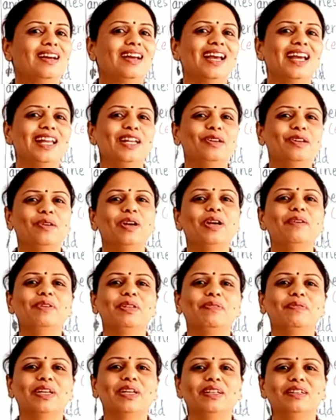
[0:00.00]
Hello
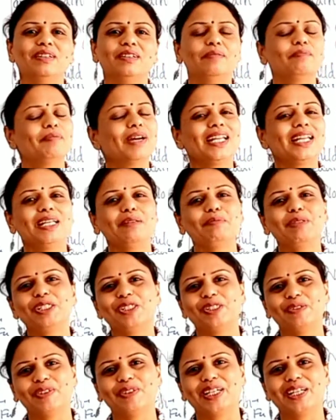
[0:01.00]
everyone, my name is
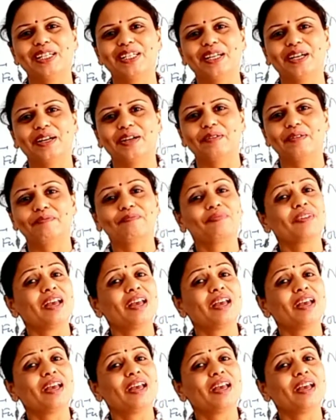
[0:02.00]
Shivkanya.